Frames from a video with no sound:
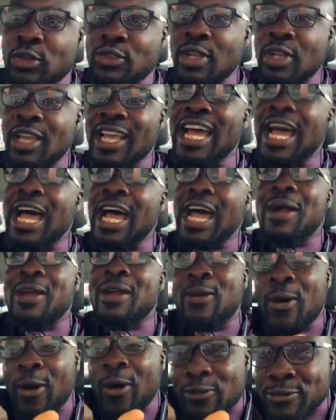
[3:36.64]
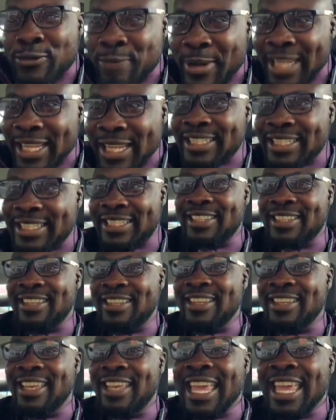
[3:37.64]
products, our government,
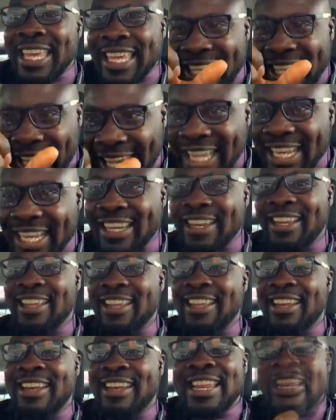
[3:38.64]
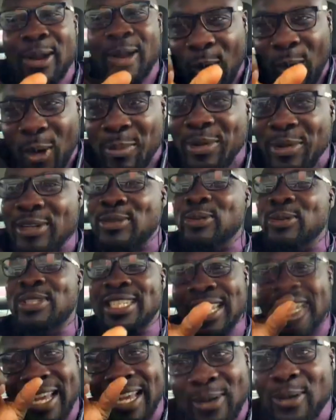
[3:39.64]
again, they are
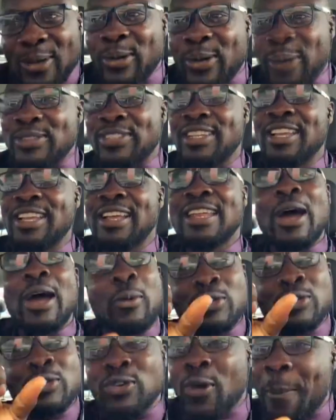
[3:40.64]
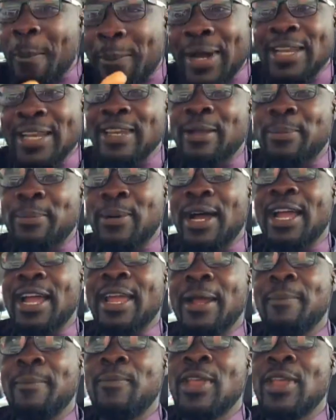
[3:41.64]
coming to tell us that we should not panic